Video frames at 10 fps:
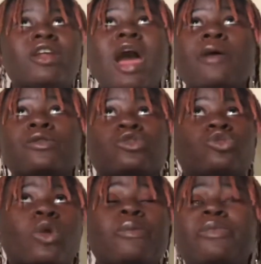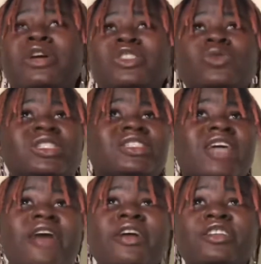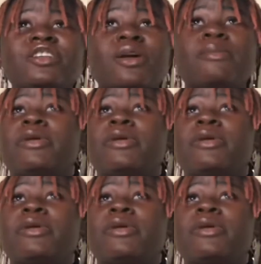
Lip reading: I was so impressed with the director.